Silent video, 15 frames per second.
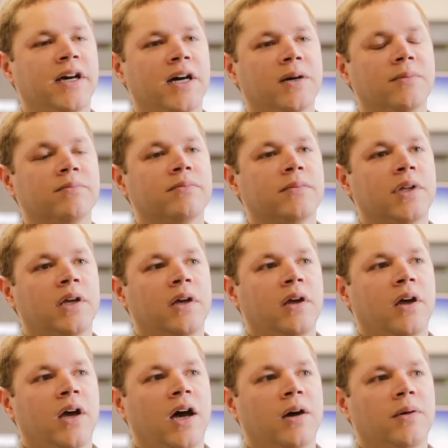I'm
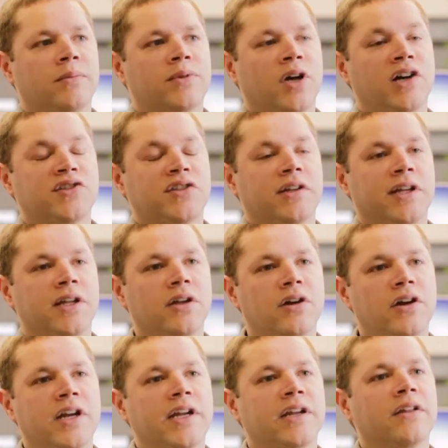constantly
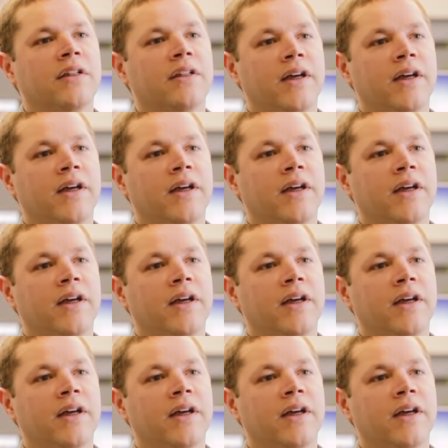learning.